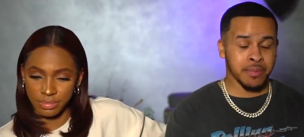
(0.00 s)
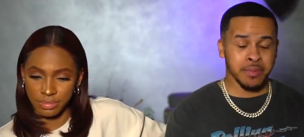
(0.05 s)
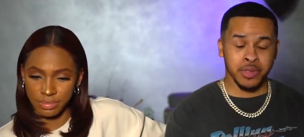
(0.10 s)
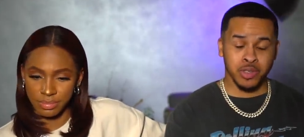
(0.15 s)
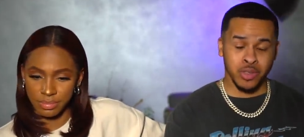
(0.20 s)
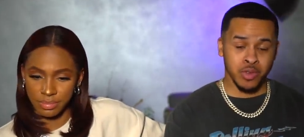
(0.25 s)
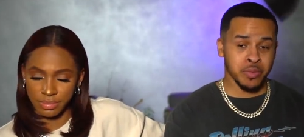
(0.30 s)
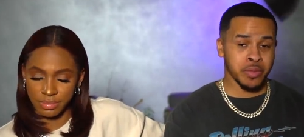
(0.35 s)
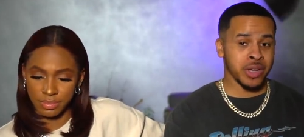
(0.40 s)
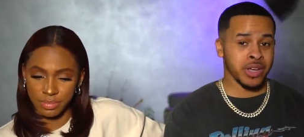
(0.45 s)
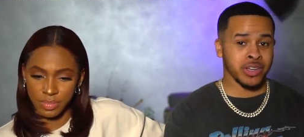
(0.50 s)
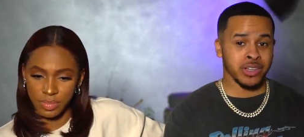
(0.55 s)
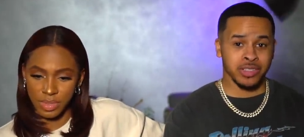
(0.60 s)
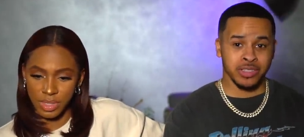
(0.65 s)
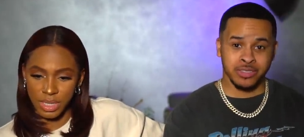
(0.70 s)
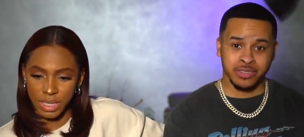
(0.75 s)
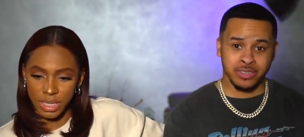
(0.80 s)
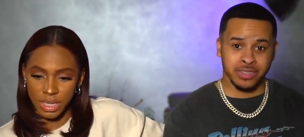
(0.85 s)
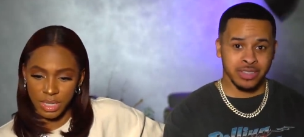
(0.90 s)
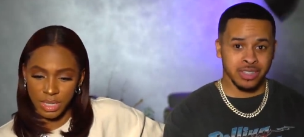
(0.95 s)
Speaker 1: I'm gonna do better
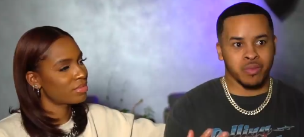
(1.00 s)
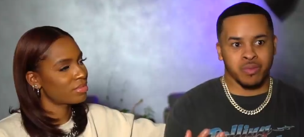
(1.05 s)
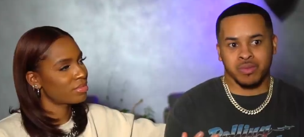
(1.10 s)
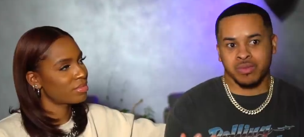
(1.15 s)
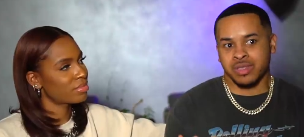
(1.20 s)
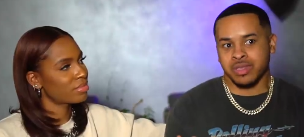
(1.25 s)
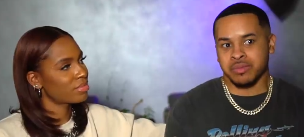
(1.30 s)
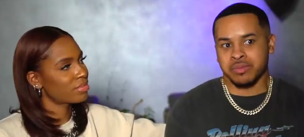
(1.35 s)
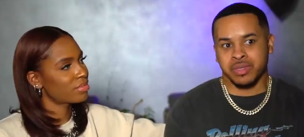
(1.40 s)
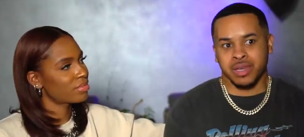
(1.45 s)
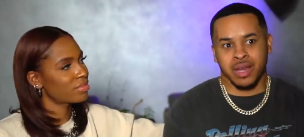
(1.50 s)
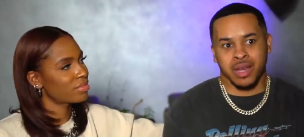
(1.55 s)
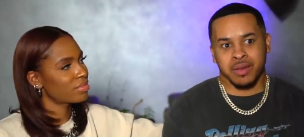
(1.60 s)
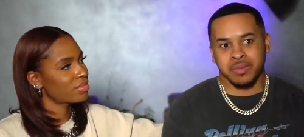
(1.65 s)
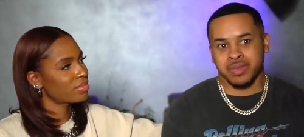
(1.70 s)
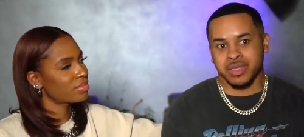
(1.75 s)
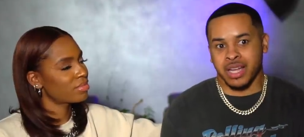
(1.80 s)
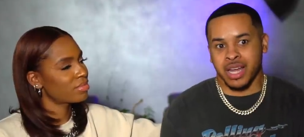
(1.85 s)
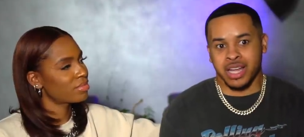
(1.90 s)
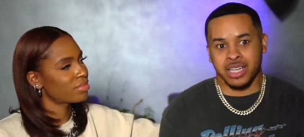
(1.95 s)

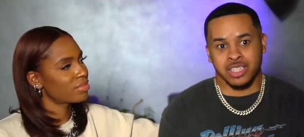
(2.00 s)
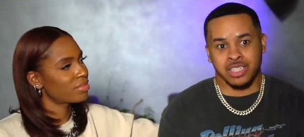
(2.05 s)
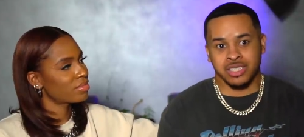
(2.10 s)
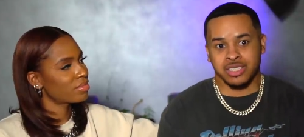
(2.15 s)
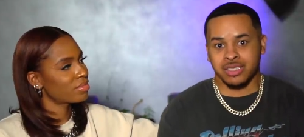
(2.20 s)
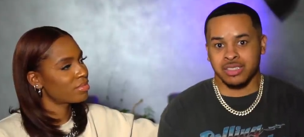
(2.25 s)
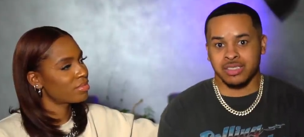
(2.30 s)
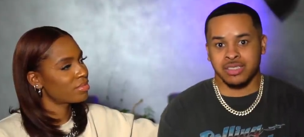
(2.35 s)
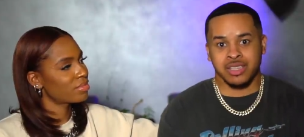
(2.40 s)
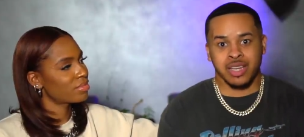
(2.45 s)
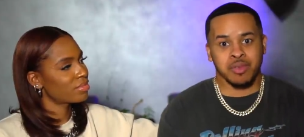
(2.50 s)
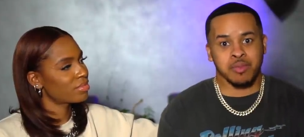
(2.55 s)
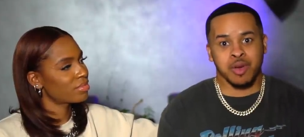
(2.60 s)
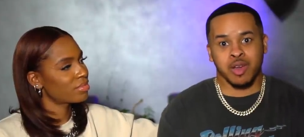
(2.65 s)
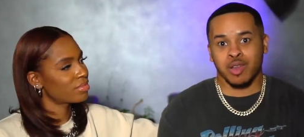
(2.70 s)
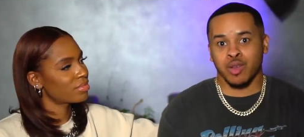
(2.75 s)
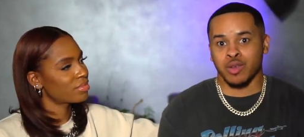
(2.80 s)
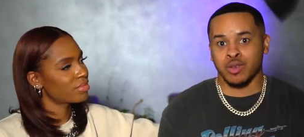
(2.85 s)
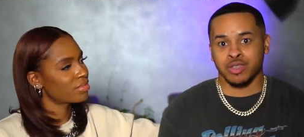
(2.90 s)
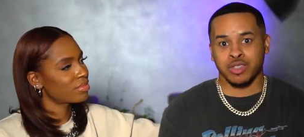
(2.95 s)
sometimes I just take my
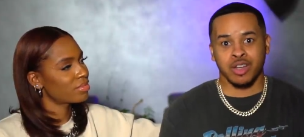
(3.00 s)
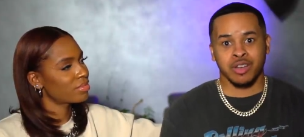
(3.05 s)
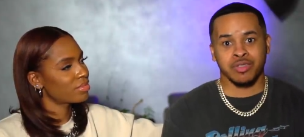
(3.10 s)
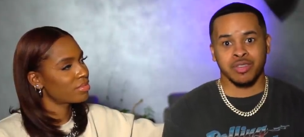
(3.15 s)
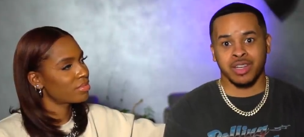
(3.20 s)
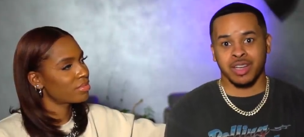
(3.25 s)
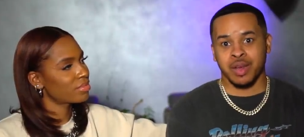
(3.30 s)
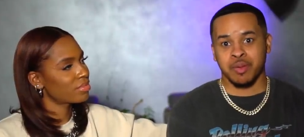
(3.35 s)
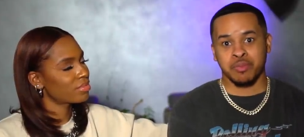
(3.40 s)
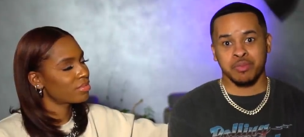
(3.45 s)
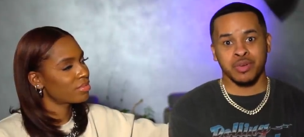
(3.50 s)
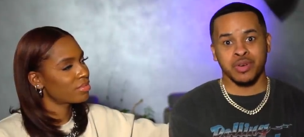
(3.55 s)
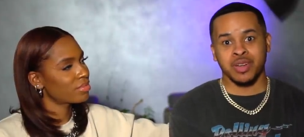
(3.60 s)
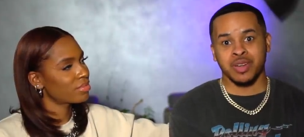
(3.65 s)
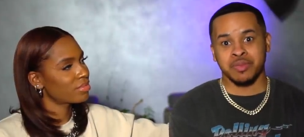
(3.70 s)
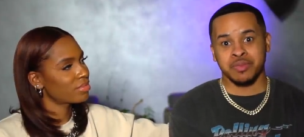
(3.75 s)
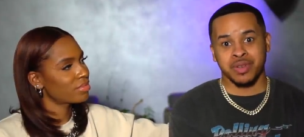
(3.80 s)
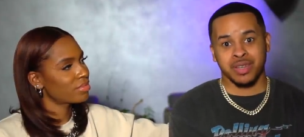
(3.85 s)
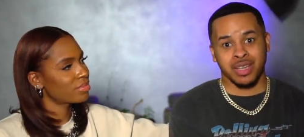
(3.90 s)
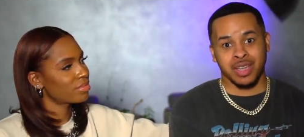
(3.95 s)
clothes off and I put
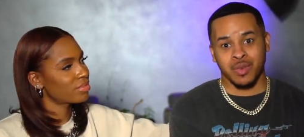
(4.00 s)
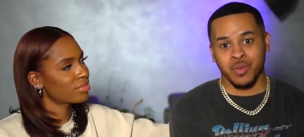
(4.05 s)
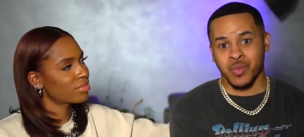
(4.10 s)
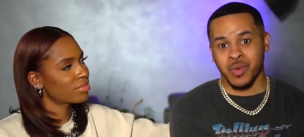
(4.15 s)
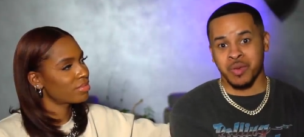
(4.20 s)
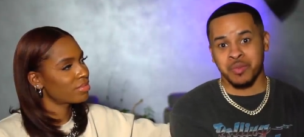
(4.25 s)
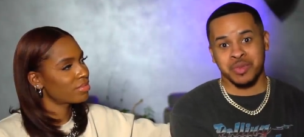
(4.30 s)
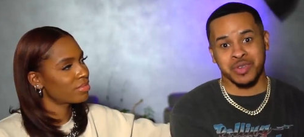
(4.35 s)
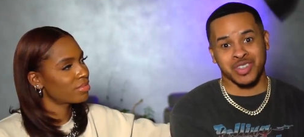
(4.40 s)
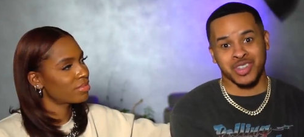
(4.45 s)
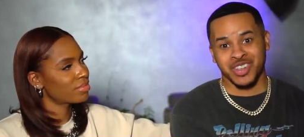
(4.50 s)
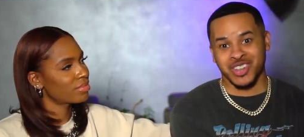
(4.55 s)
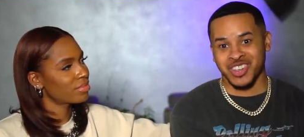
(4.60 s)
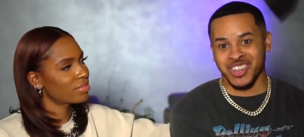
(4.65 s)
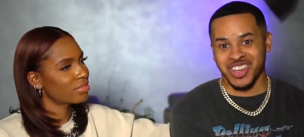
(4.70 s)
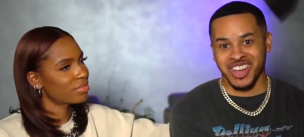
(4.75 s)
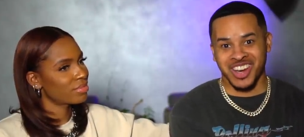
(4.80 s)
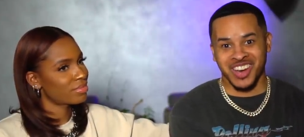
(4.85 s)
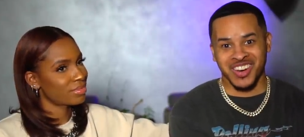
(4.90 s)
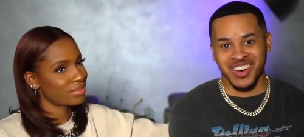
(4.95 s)
them in one
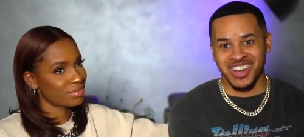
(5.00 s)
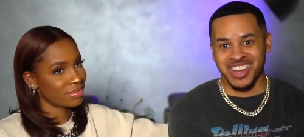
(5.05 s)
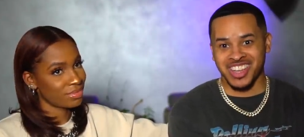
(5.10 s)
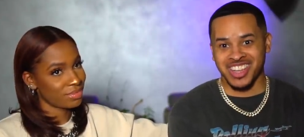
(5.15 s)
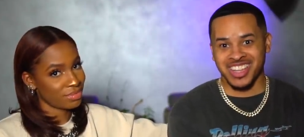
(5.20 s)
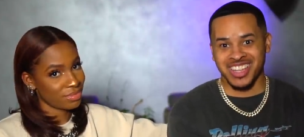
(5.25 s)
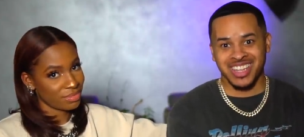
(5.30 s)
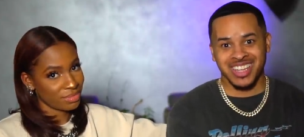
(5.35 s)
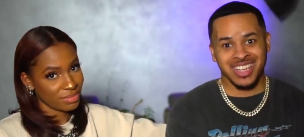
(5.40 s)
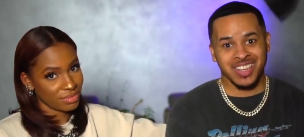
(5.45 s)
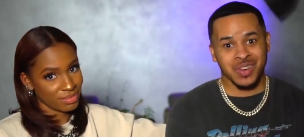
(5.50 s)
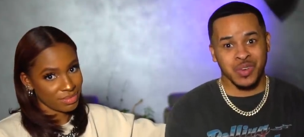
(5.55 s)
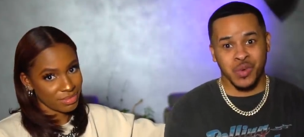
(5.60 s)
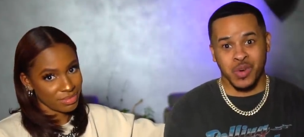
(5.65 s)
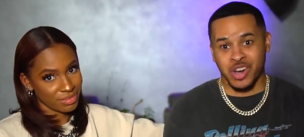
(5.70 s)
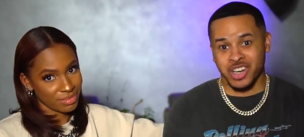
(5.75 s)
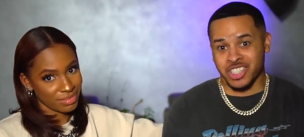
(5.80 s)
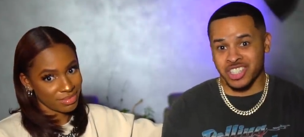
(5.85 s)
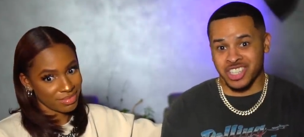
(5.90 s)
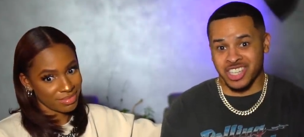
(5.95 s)
particular area
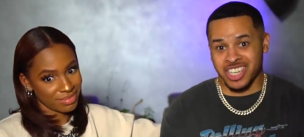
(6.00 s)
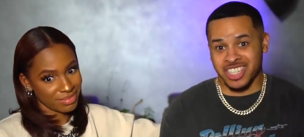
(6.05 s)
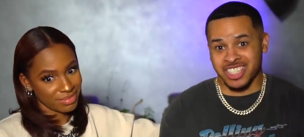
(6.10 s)
where she